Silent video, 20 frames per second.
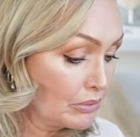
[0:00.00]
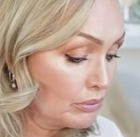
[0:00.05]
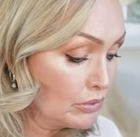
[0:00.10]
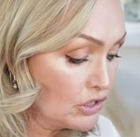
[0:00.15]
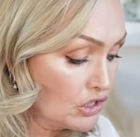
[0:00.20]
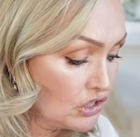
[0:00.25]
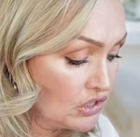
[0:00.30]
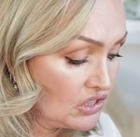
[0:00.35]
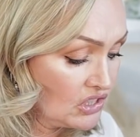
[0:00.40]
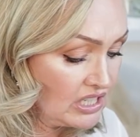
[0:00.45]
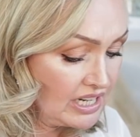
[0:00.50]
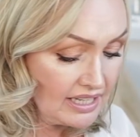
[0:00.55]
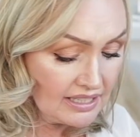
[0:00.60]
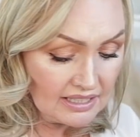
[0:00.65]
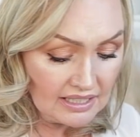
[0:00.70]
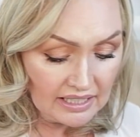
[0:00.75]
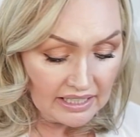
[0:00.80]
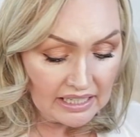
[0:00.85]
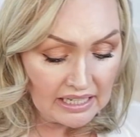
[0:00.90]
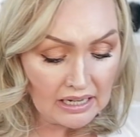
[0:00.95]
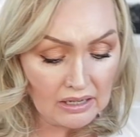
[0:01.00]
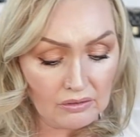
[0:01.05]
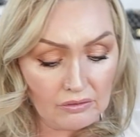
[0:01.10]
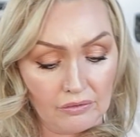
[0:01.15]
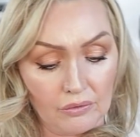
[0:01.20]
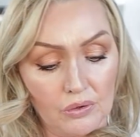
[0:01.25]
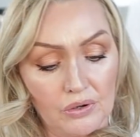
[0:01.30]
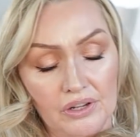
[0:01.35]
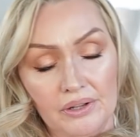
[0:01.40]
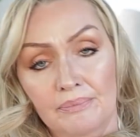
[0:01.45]
but was just testing it out
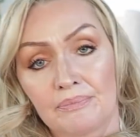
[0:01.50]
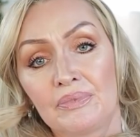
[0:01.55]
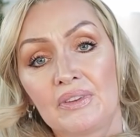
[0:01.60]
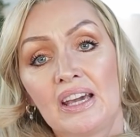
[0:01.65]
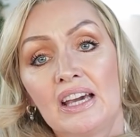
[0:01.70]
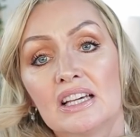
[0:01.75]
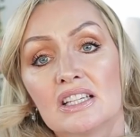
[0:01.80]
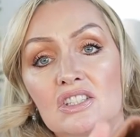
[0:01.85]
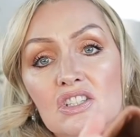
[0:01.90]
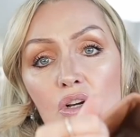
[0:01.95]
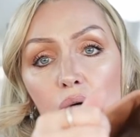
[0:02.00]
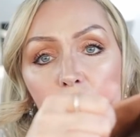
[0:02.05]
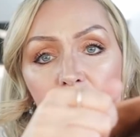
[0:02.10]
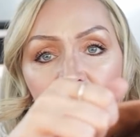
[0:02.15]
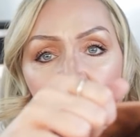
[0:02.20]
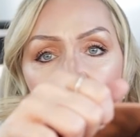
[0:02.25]
for you. So we'll